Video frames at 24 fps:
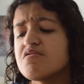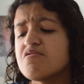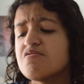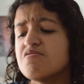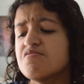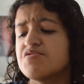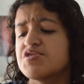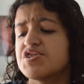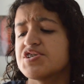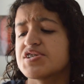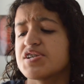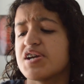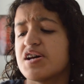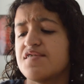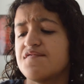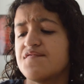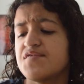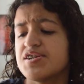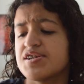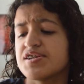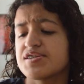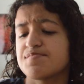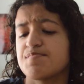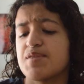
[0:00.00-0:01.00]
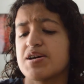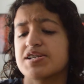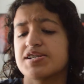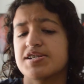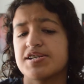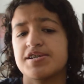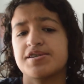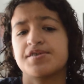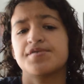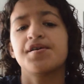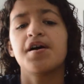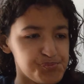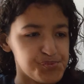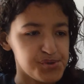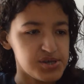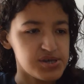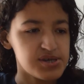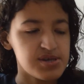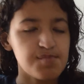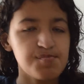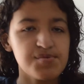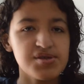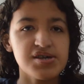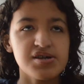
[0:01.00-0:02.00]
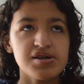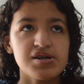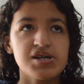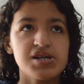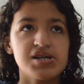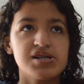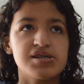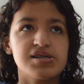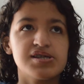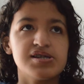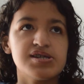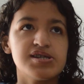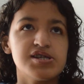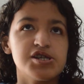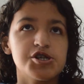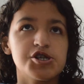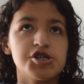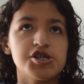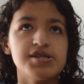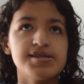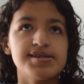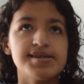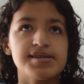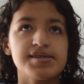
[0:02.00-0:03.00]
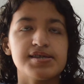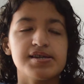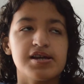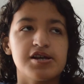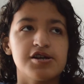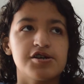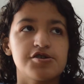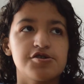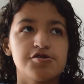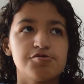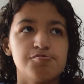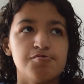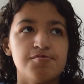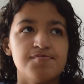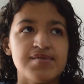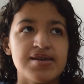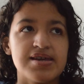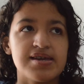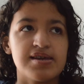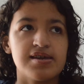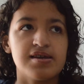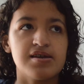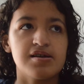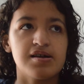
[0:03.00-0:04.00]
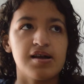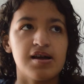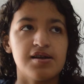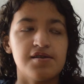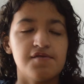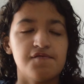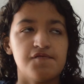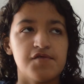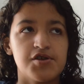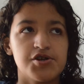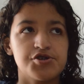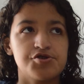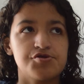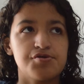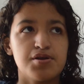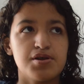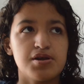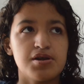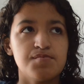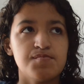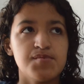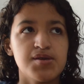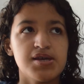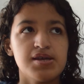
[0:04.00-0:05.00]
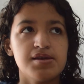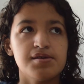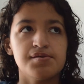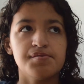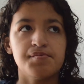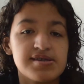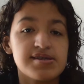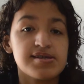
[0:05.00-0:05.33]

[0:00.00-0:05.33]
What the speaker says: which is kind of unexpected. Some of the decisions that the characters were making kind of frustrated me.